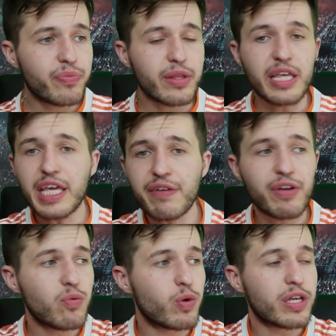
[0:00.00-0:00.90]
even
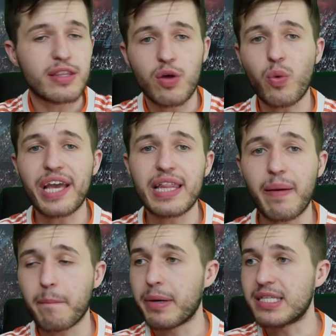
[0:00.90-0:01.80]
with the way that
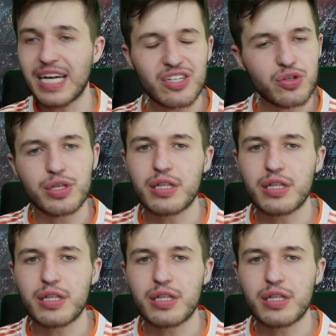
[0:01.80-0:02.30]
potentially in